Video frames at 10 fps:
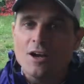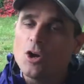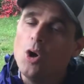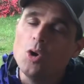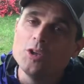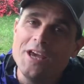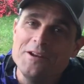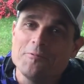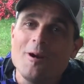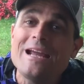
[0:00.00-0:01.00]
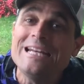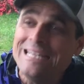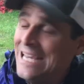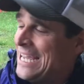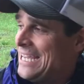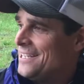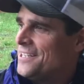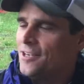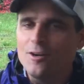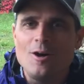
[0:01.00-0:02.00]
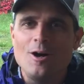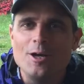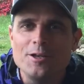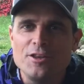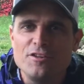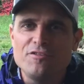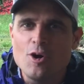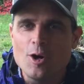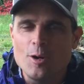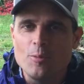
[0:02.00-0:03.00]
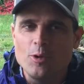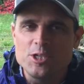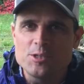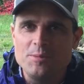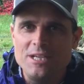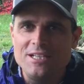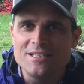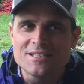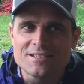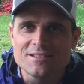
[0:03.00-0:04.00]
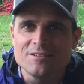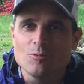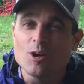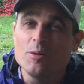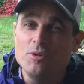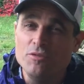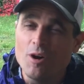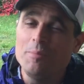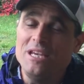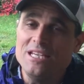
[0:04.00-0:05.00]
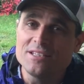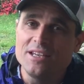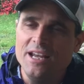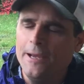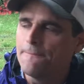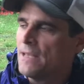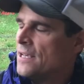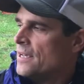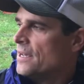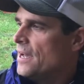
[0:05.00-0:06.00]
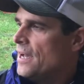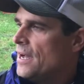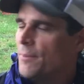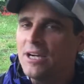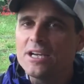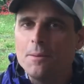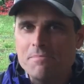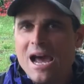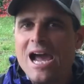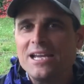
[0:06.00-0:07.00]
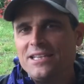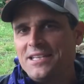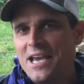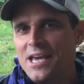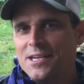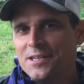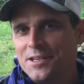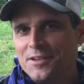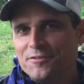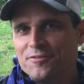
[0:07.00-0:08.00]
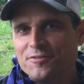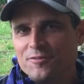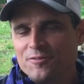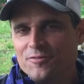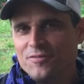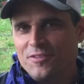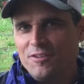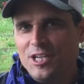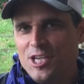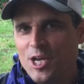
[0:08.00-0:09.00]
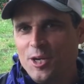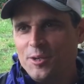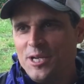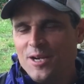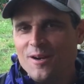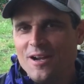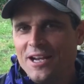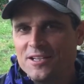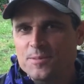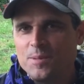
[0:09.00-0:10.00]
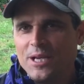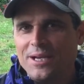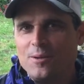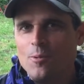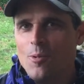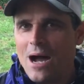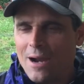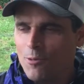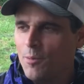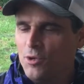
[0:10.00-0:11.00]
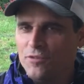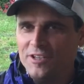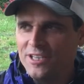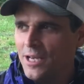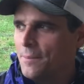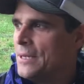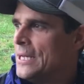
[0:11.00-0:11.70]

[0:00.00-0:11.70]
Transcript: cold and rainy day here on the farm, which means we're going to move our bees today. I'm going to come back at the end of the video here and explain why we're moving them,